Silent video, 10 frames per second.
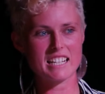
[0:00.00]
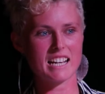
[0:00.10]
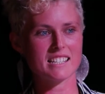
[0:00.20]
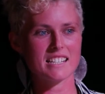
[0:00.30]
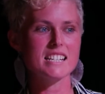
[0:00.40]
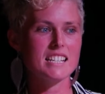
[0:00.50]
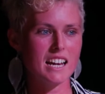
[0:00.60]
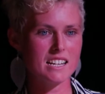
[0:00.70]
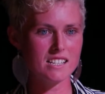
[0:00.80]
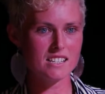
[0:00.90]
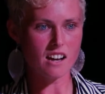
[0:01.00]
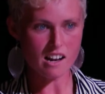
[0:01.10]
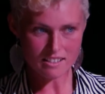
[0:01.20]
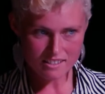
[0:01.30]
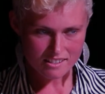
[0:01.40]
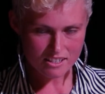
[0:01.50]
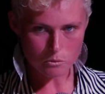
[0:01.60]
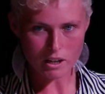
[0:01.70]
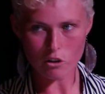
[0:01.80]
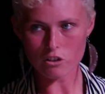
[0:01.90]
it as an indication to us
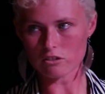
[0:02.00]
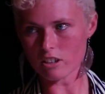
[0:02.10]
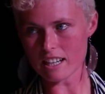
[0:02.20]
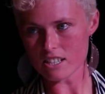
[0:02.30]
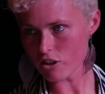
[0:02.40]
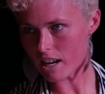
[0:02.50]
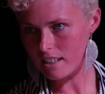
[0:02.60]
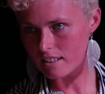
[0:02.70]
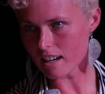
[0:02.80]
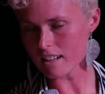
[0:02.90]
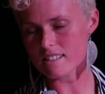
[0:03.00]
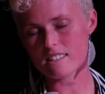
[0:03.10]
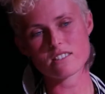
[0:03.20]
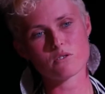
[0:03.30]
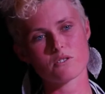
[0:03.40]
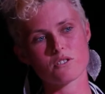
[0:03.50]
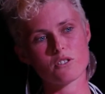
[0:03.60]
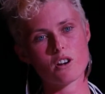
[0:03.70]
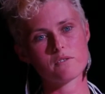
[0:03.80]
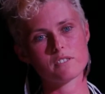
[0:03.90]
that we're on the right track, and it's
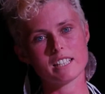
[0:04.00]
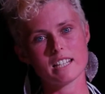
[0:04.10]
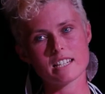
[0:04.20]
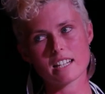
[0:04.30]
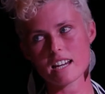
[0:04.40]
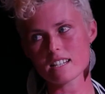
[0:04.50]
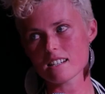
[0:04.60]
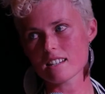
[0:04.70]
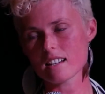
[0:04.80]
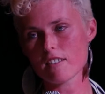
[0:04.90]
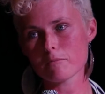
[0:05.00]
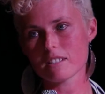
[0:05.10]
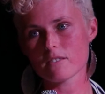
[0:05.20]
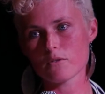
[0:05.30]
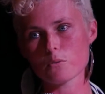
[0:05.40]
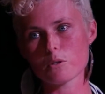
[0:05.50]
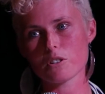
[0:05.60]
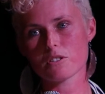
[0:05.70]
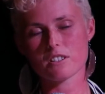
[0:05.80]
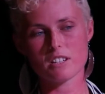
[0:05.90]
also hopefully an indication to the governments of the
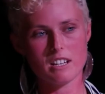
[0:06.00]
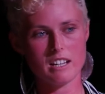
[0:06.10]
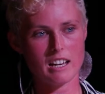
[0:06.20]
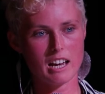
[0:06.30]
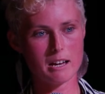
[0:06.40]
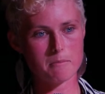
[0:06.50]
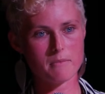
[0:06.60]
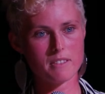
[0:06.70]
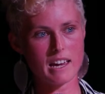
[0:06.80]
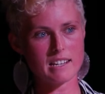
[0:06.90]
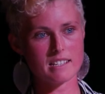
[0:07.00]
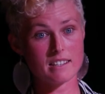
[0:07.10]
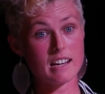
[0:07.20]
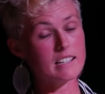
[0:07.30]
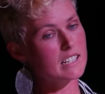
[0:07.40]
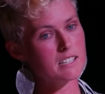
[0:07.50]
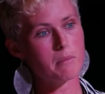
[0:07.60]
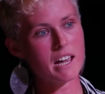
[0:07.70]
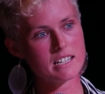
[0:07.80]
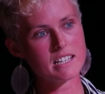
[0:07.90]
world that they need to
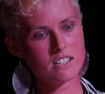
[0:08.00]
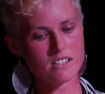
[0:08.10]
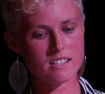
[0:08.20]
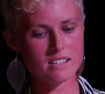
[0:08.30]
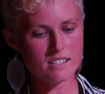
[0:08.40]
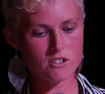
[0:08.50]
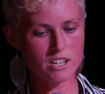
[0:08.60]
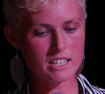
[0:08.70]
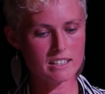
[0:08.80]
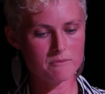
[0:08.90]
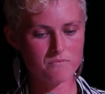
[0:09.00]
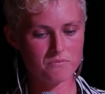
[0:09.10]
pay attention to this treaty.